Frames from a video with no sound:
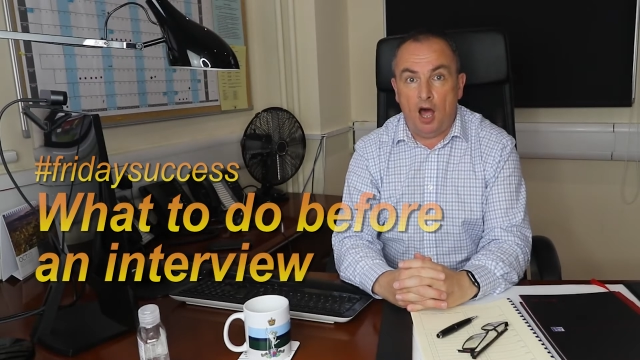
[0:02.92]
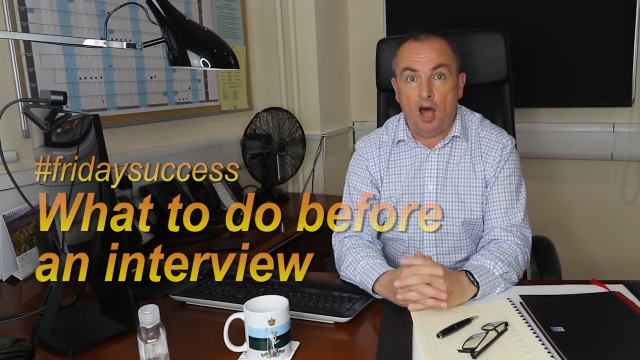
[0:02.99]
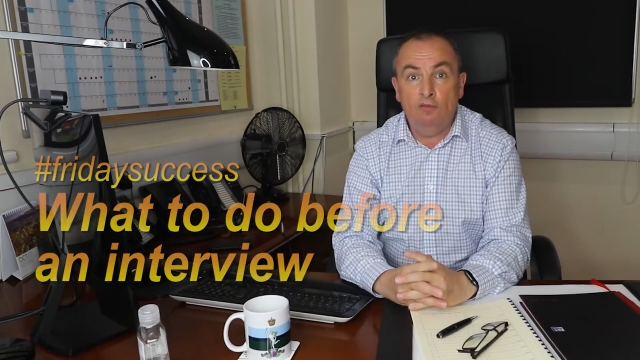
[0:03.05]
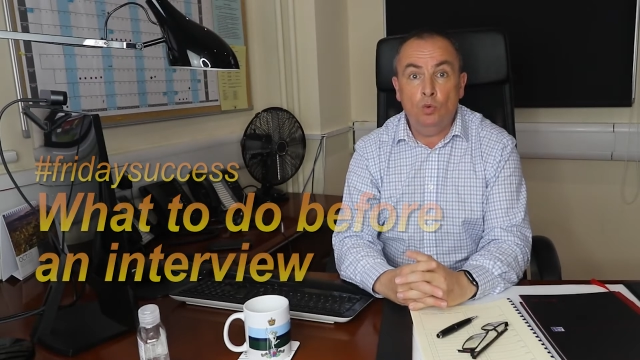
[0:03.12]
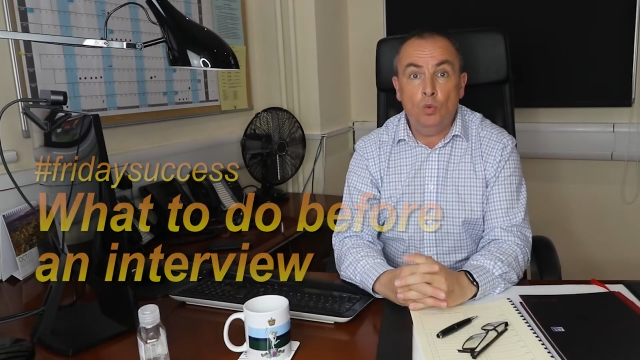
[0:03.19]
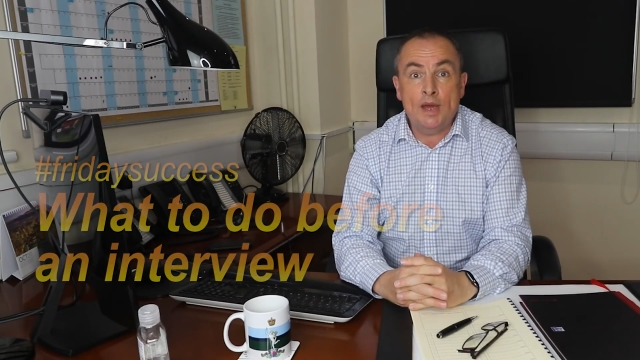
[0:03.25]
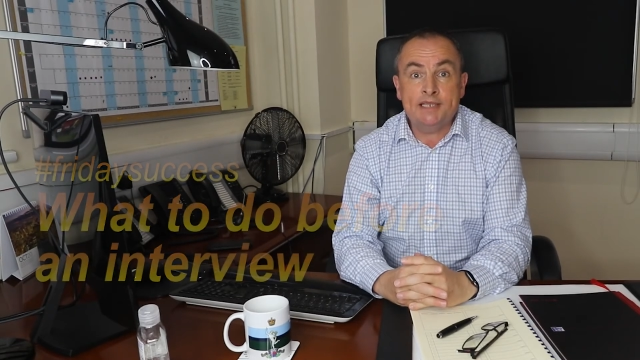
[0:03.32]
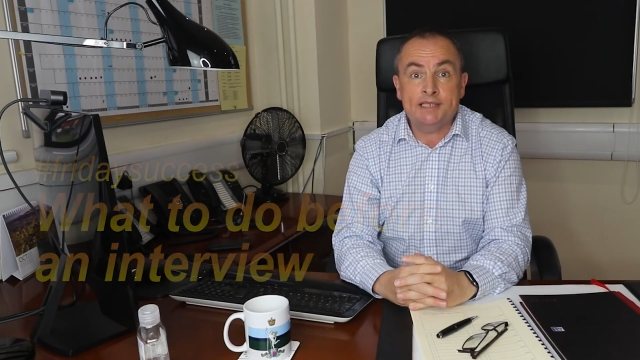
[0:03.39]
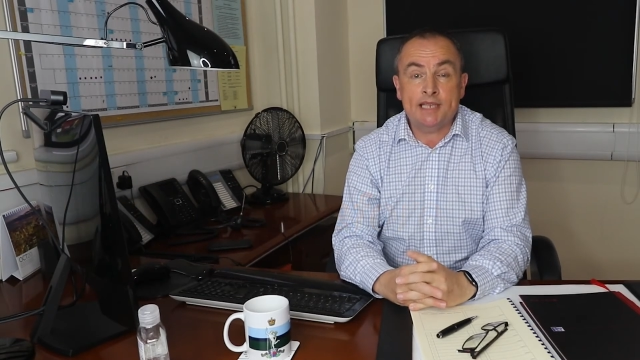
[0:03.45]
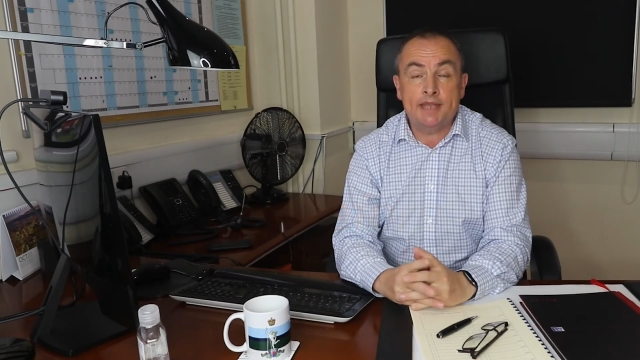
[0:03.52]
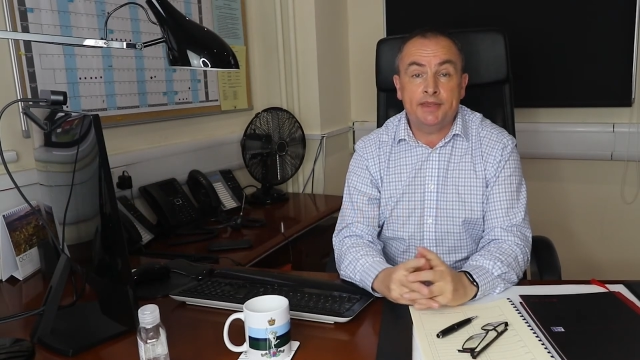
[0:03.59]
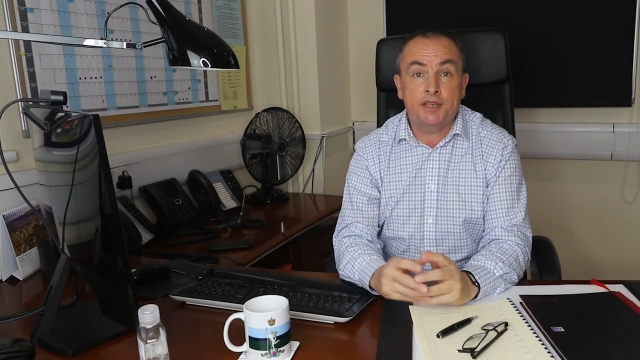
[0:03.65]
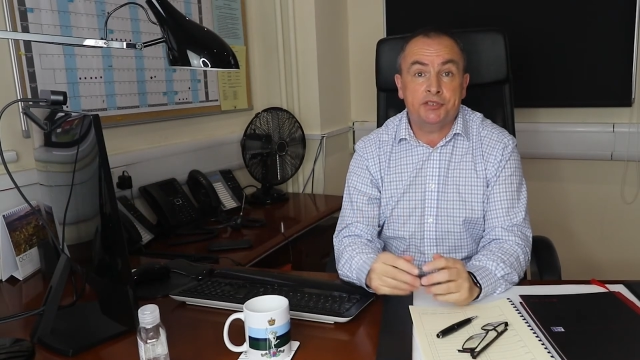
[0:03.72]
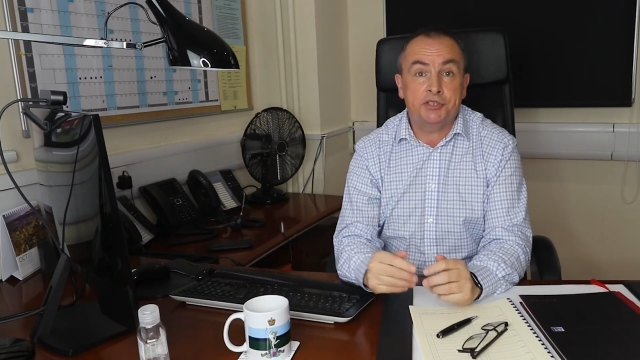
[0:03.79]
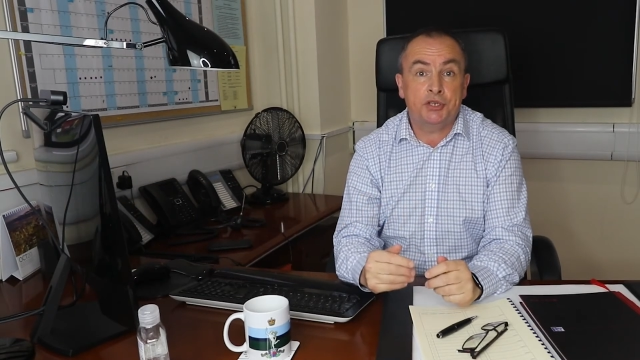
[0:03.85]
I've always
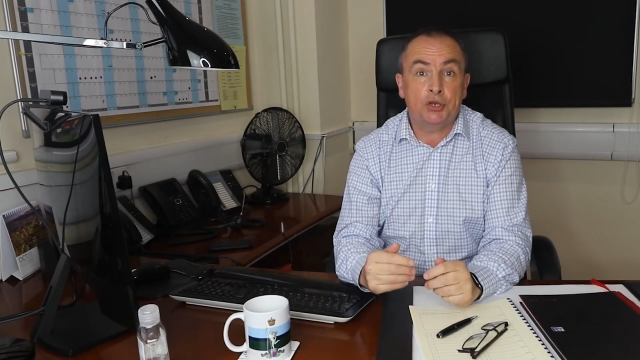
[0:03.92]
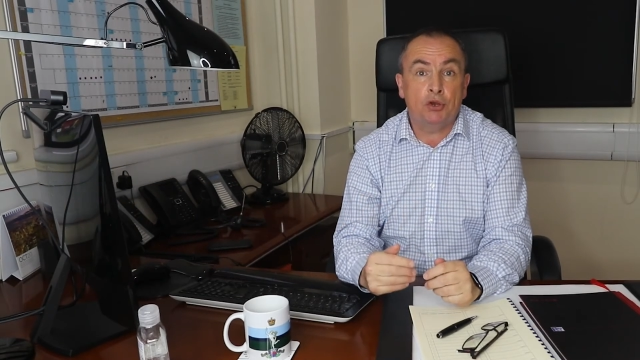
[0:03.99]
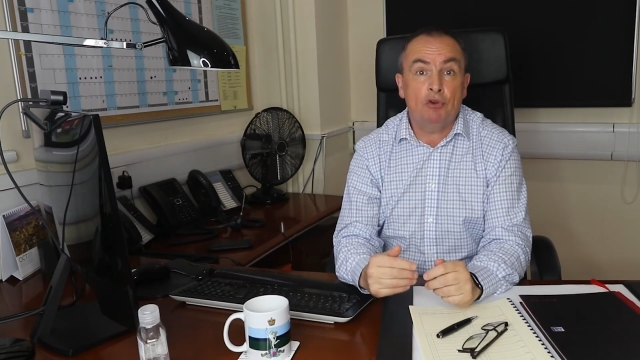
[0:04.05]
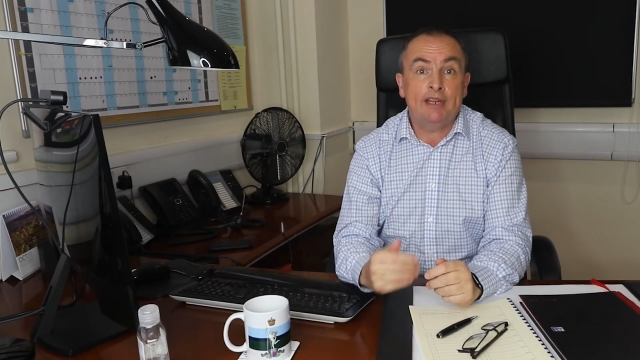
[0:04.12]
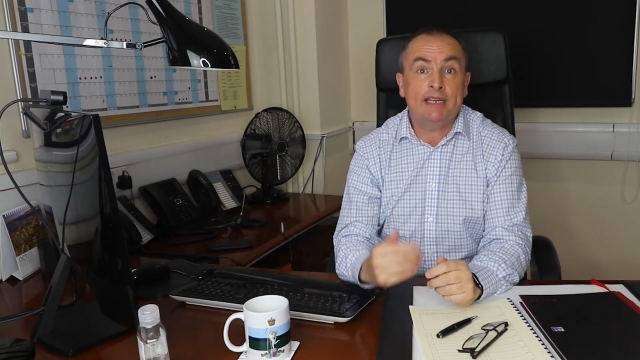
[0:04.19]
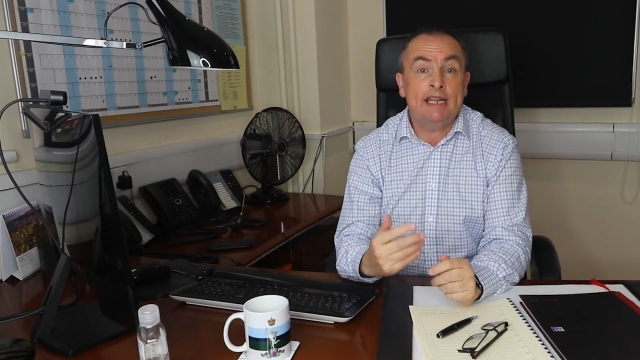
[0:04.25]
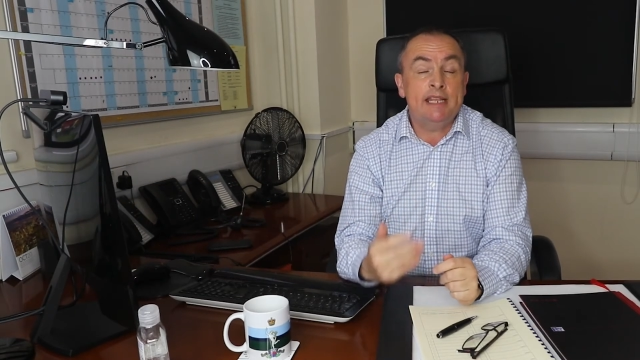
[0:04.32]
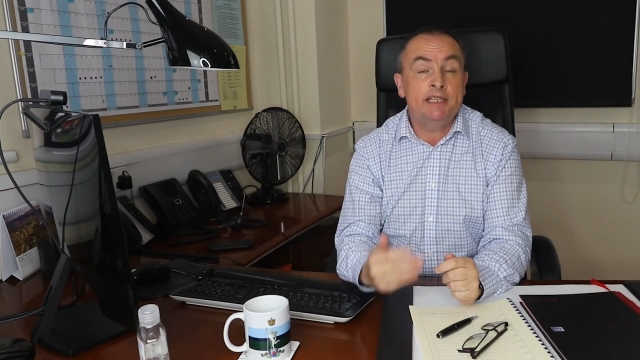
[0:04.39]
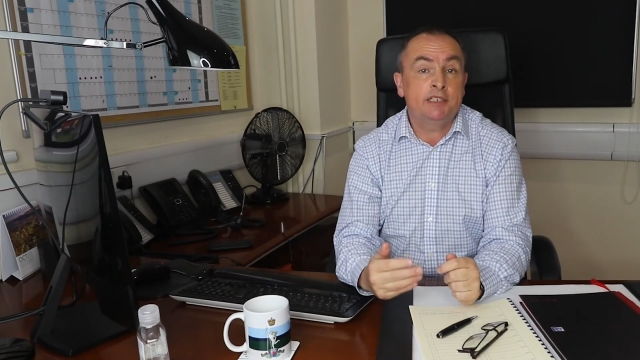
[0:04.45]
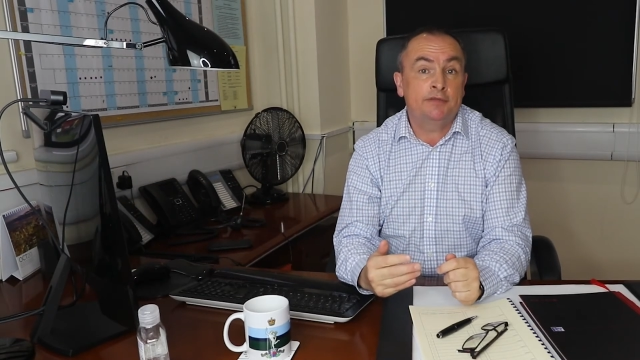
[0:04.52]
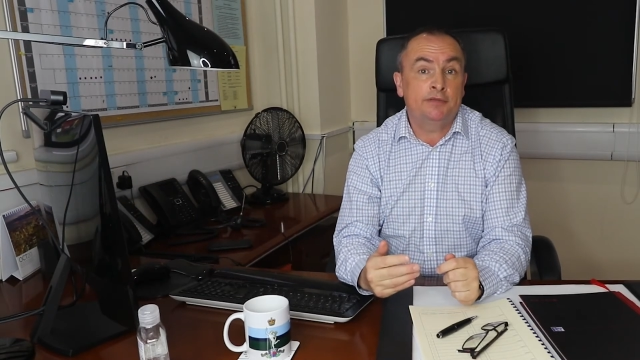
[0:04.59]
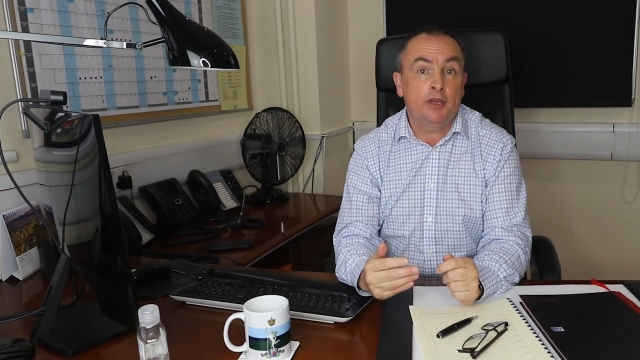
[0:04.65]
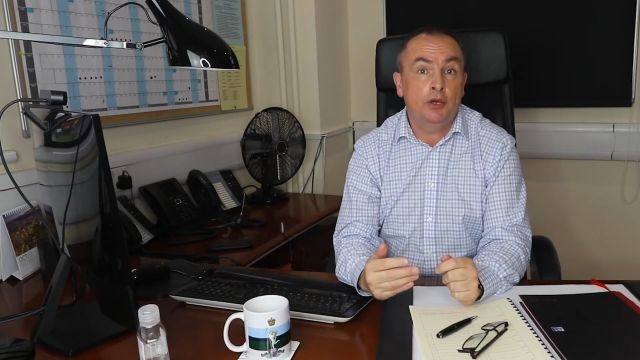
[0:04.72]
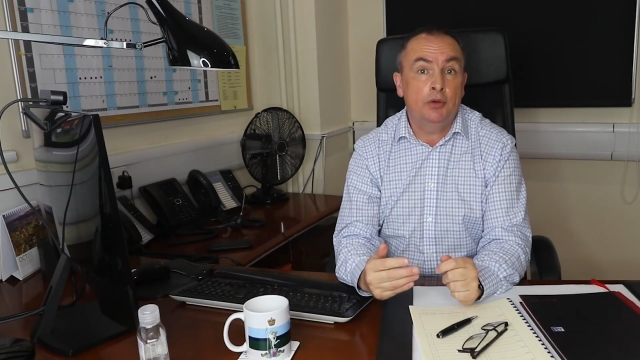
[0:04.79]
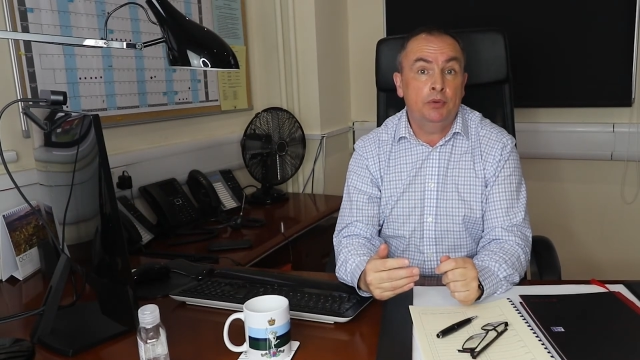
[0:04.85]
said that securing an
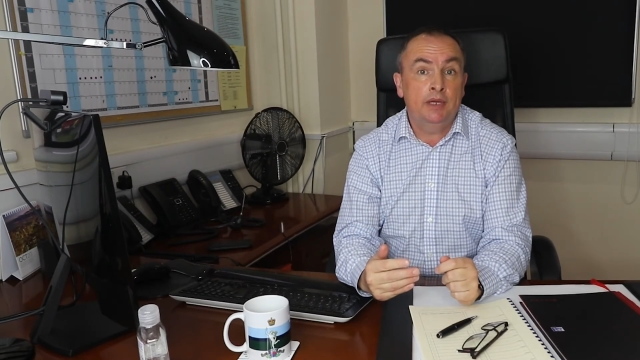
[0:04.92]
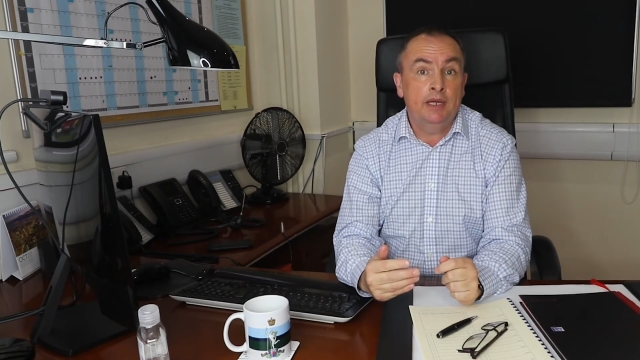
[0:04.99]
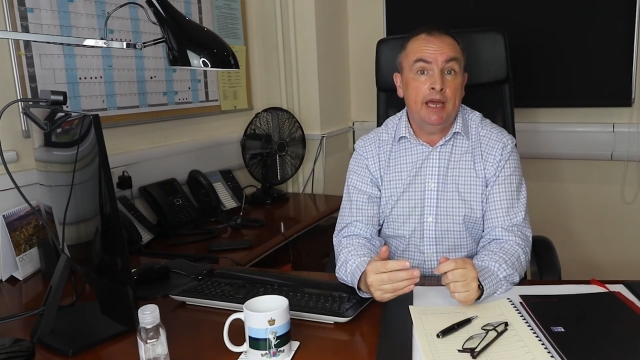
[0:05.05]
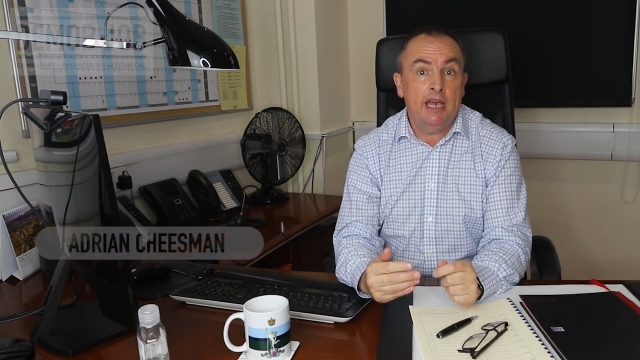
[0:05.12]
interview